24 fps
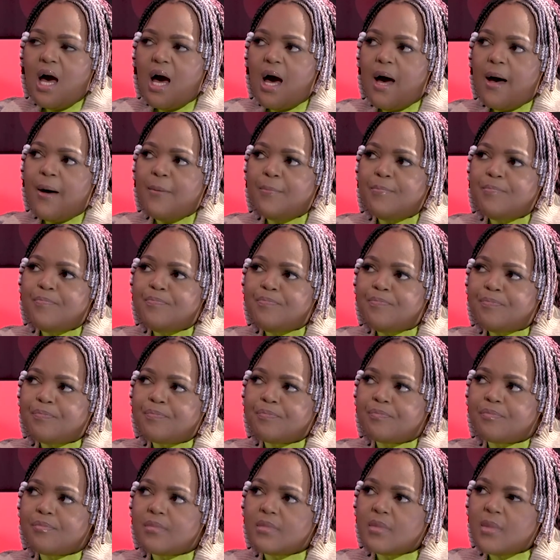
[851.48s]
um,
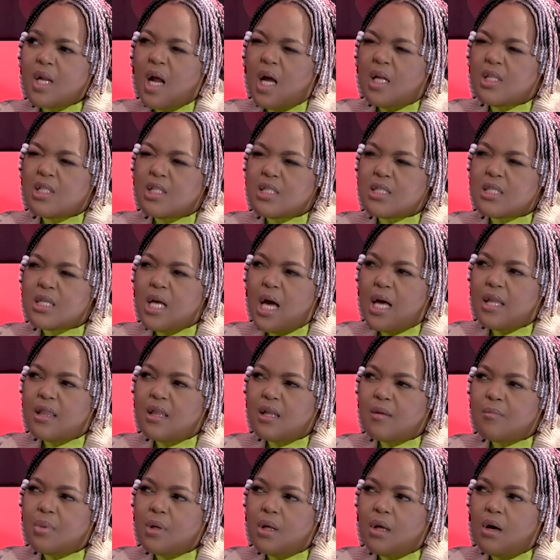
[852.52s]
and just I
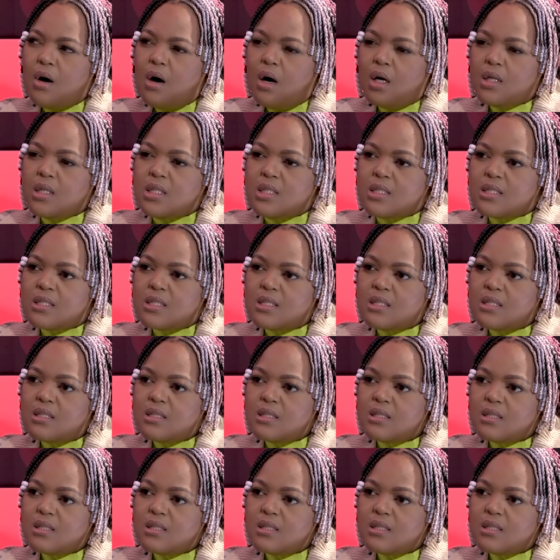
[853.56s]
think being honest,